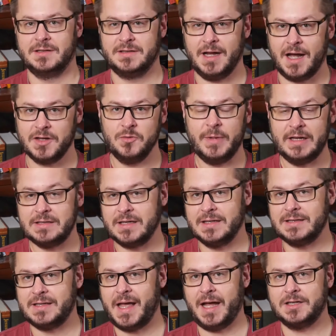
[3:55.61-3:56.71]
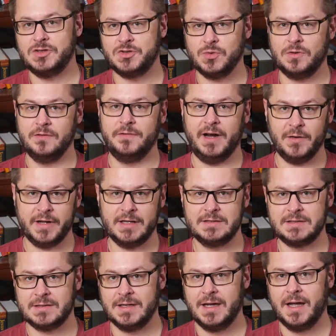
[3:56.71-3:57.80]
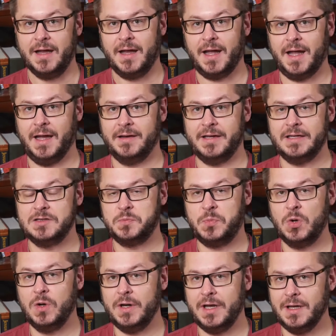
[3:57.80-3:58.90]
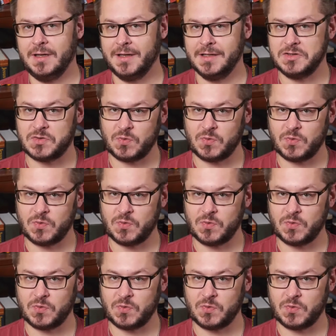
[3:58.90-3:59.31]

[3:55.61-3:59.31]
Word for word: documenting textual variants, and he's putting his